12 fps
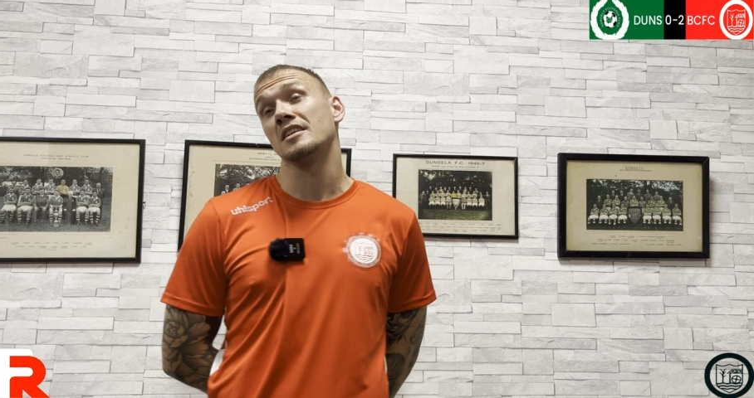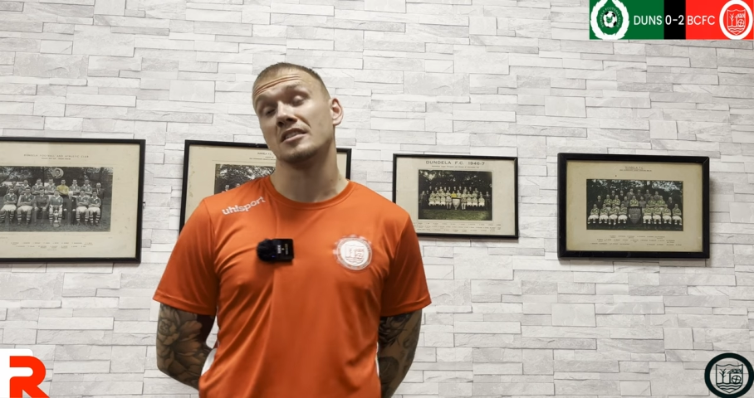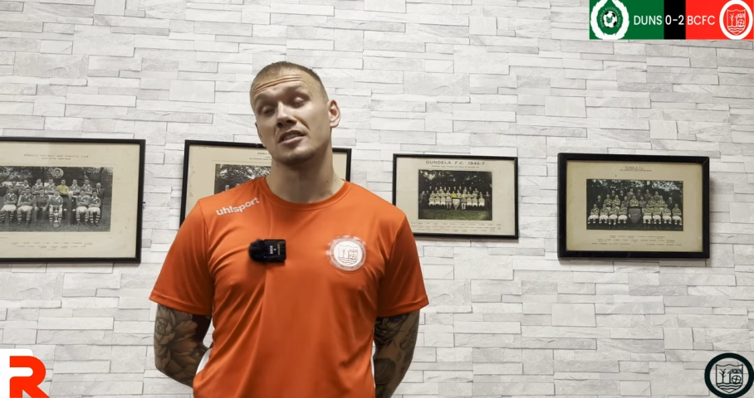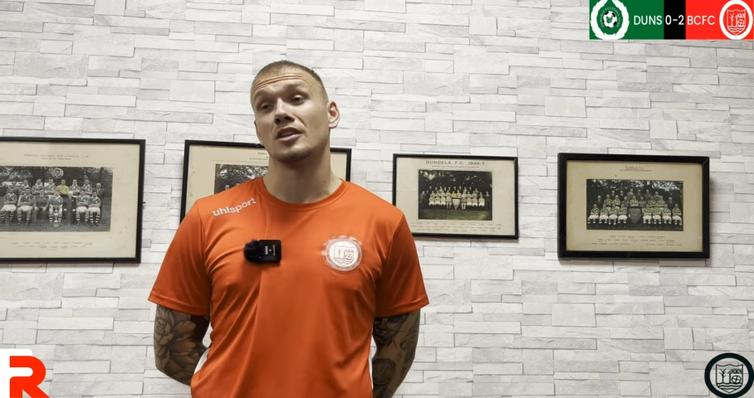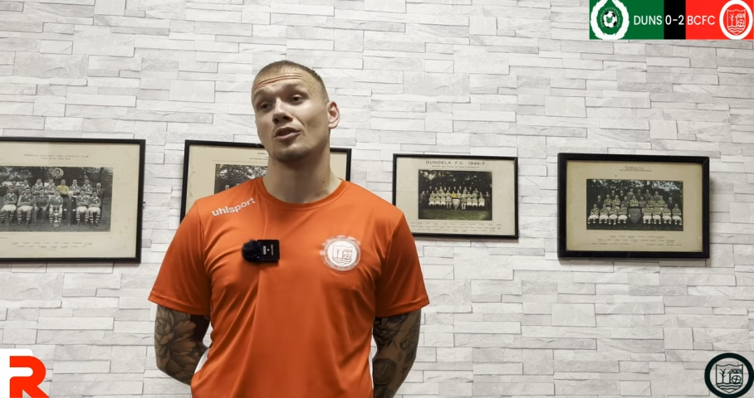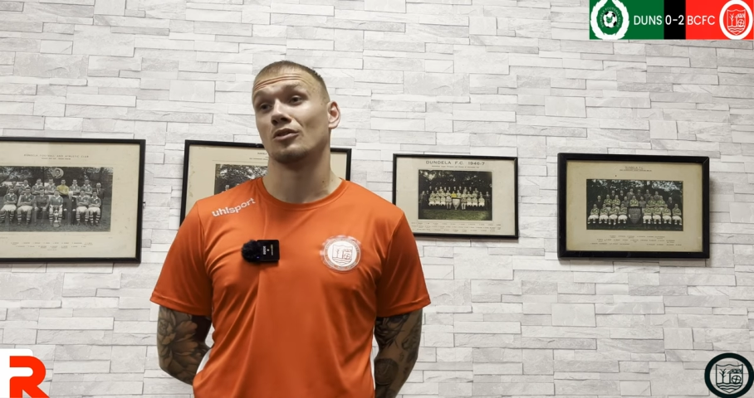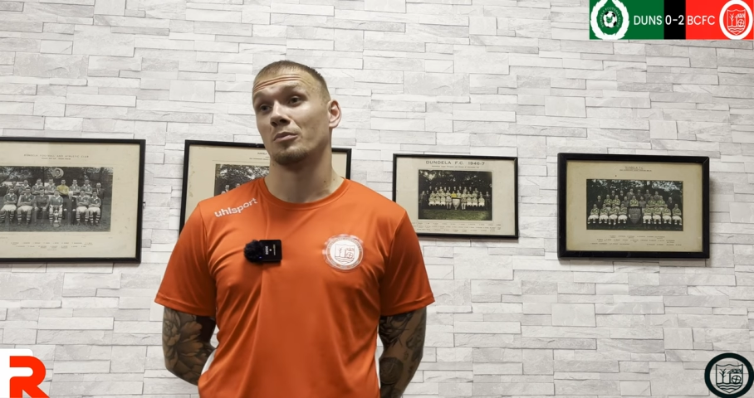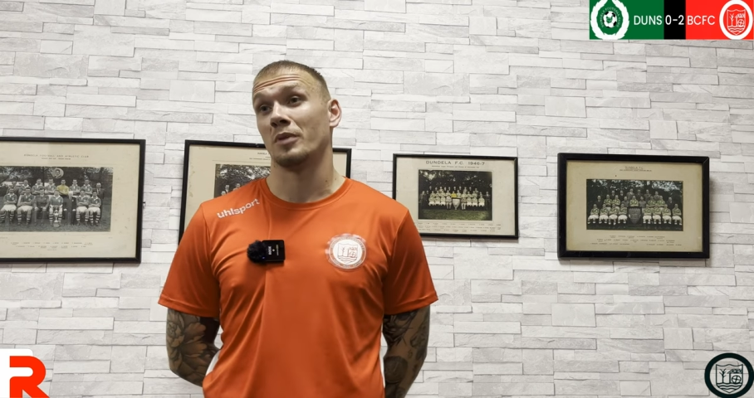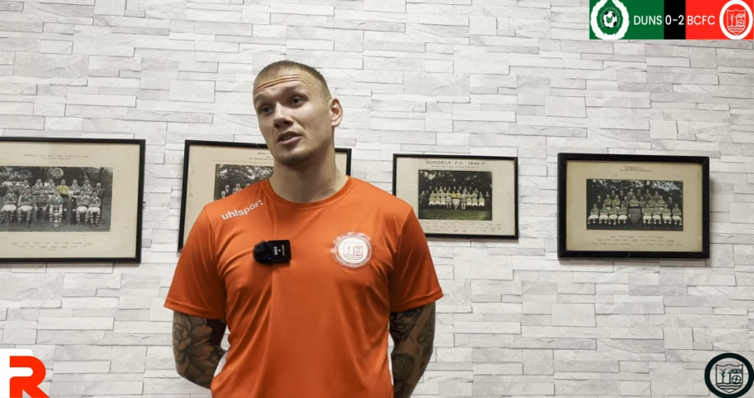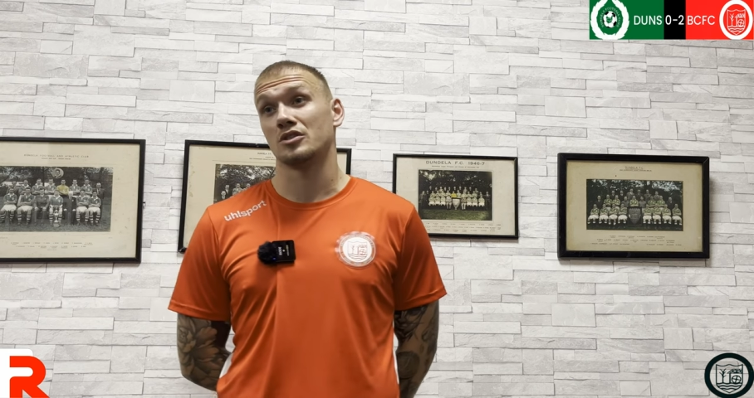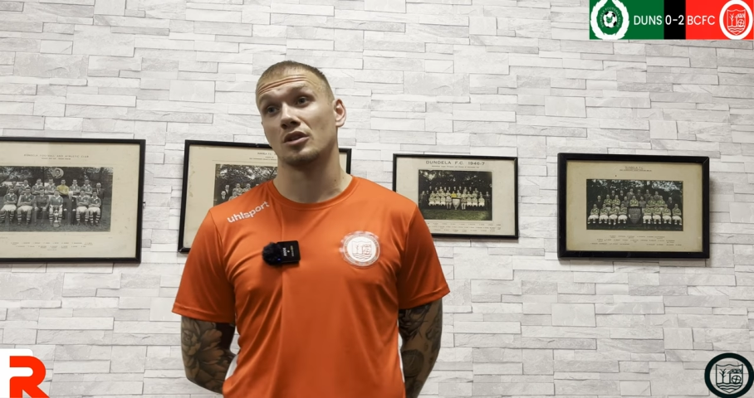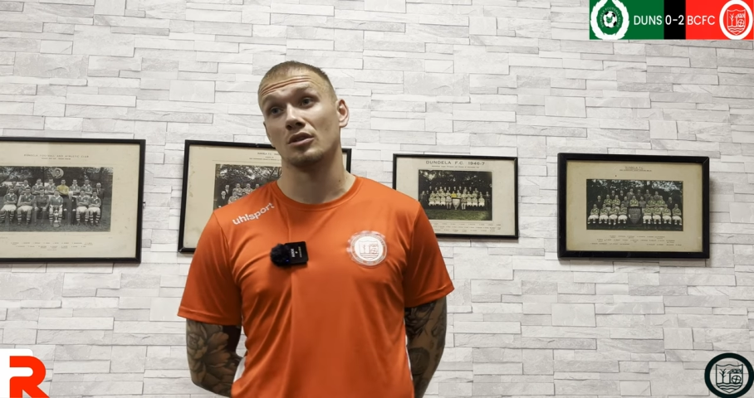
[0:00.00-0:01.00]
can see it on the
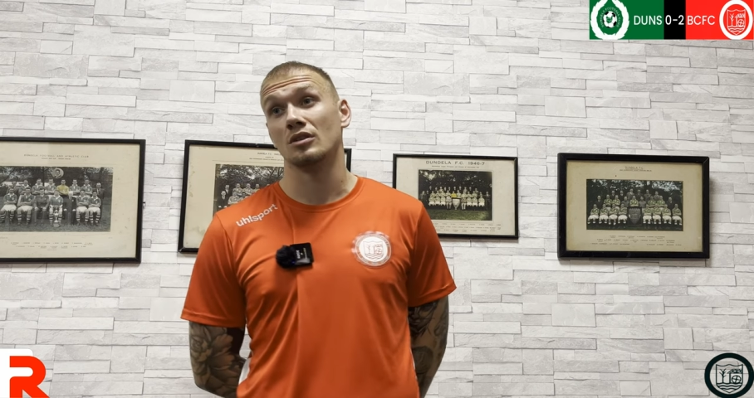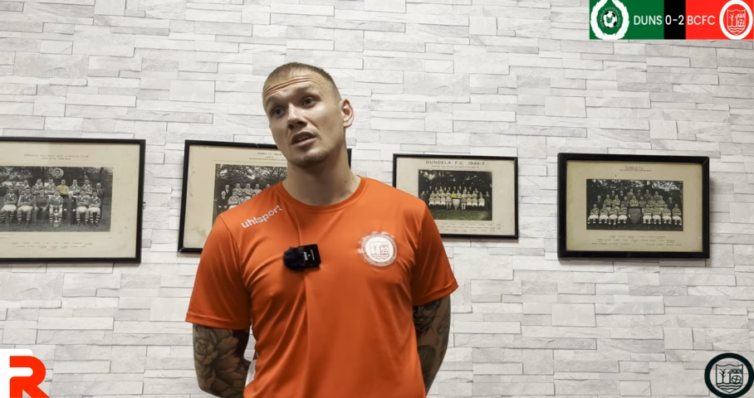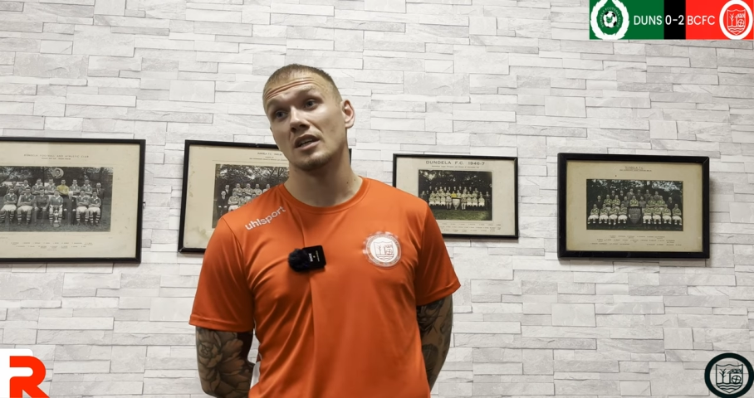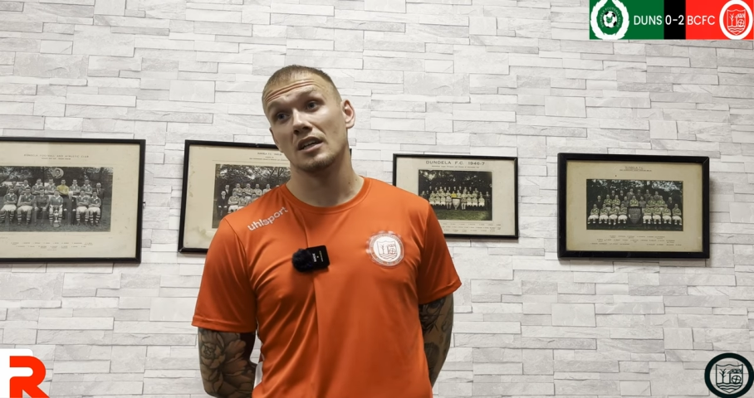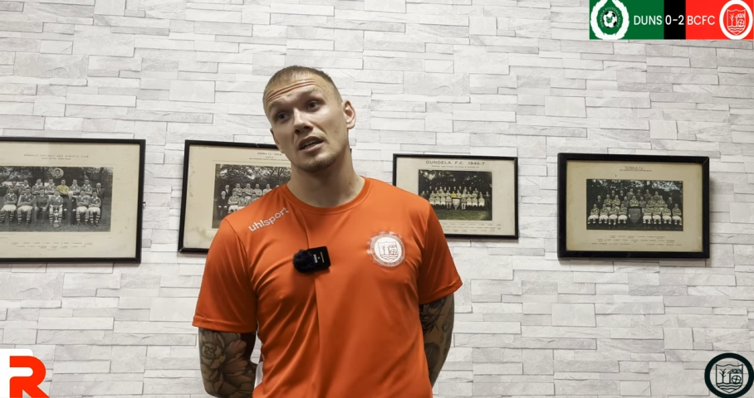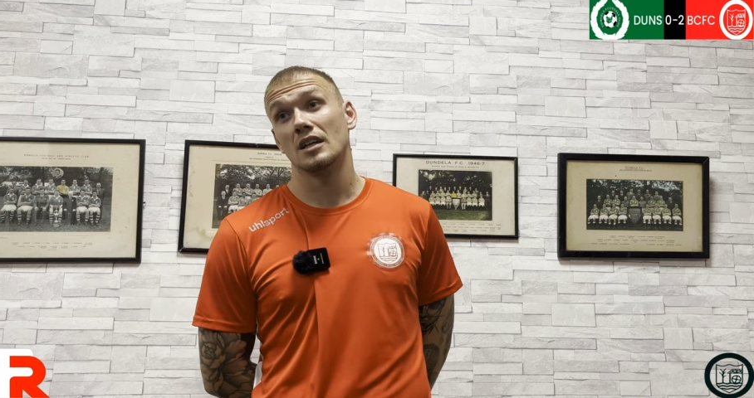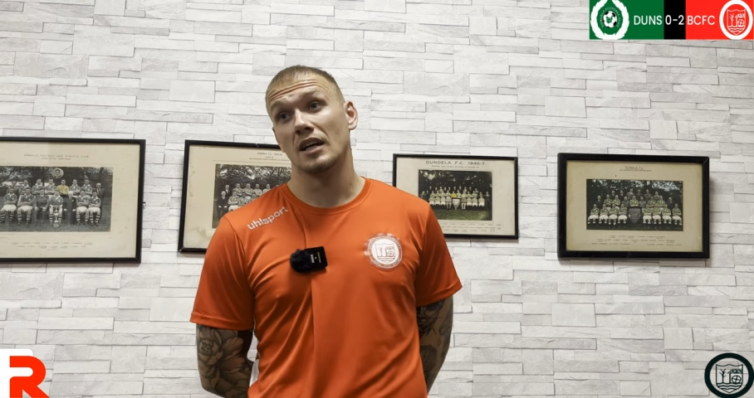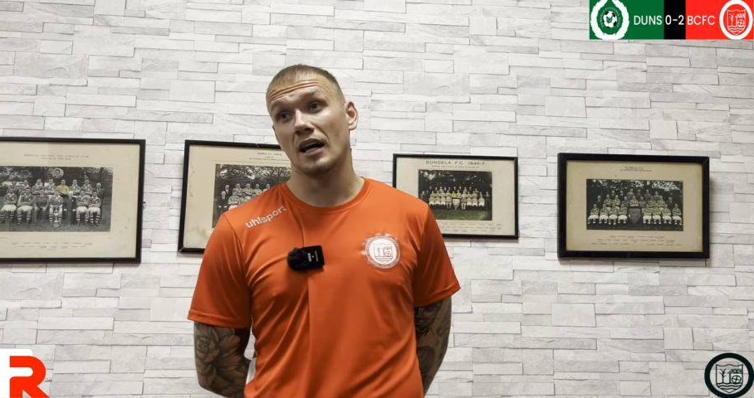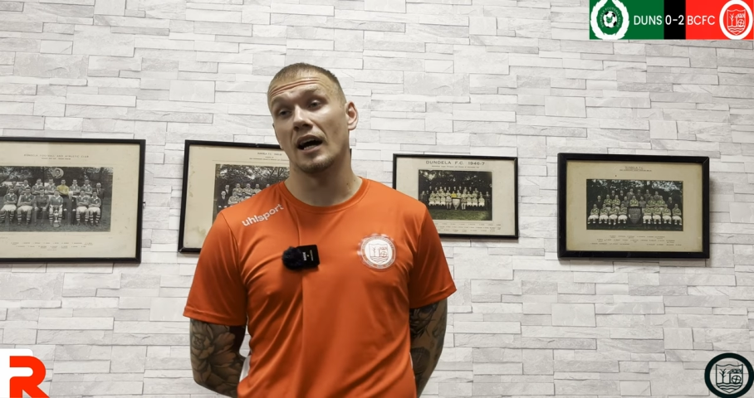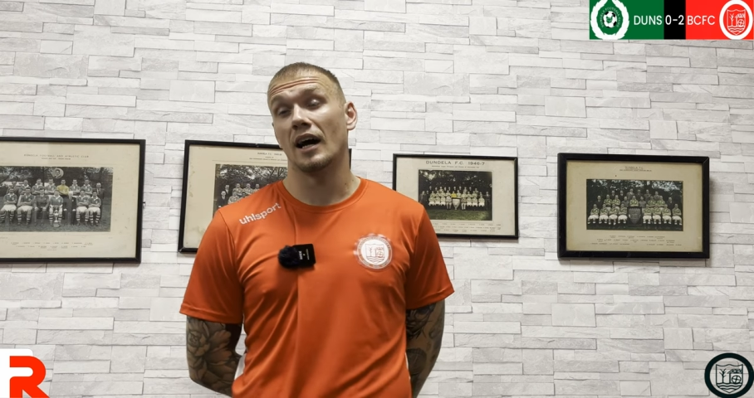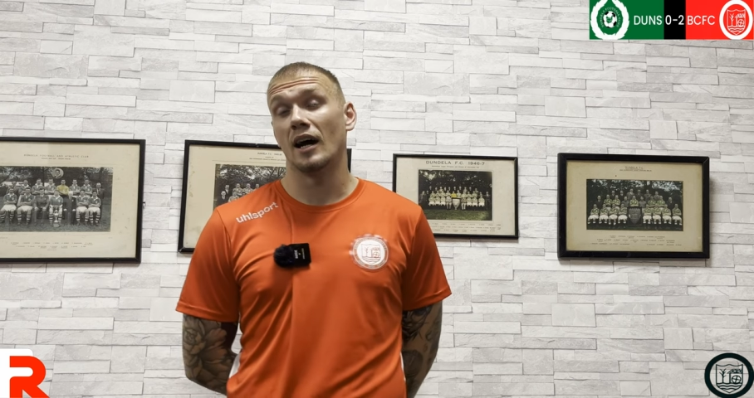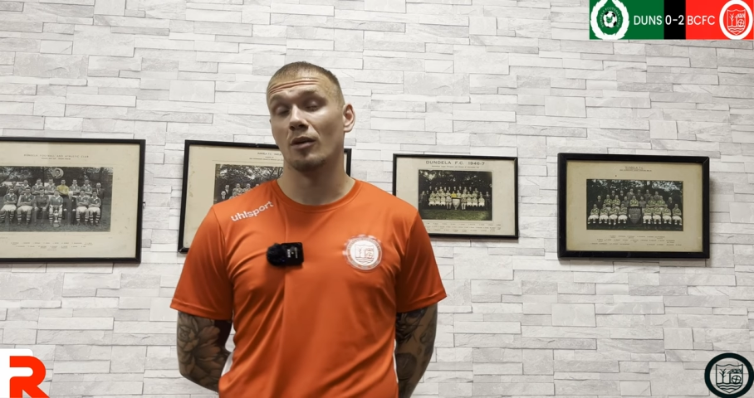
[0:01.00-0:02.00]
pitch too.
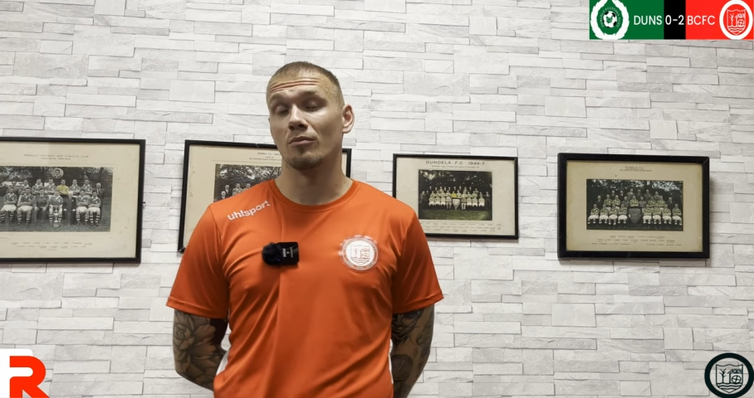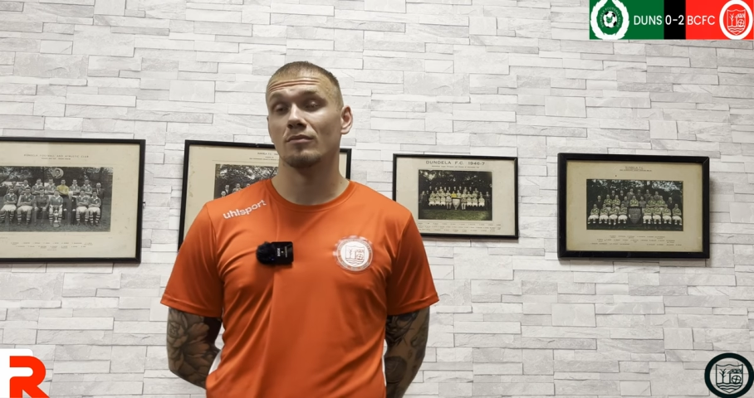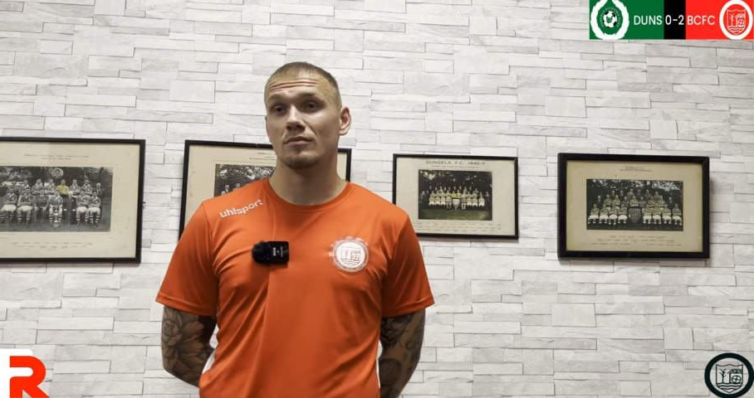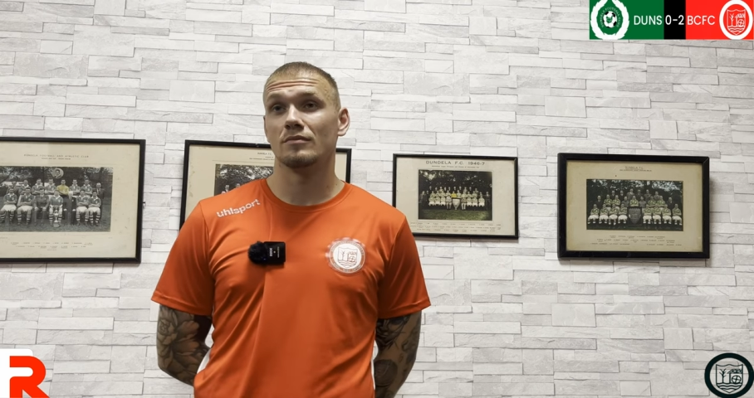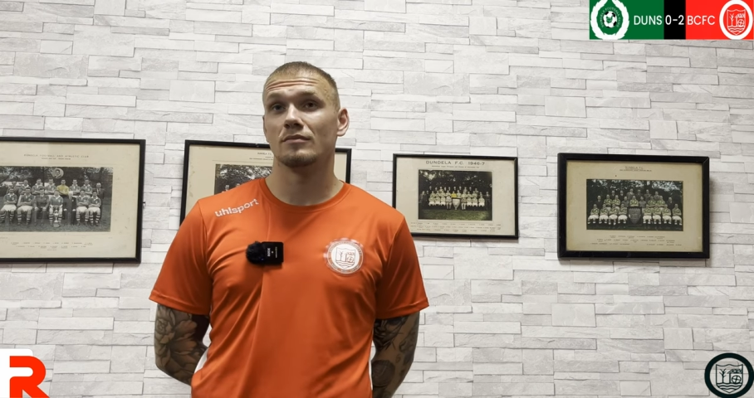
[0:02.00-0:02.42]
And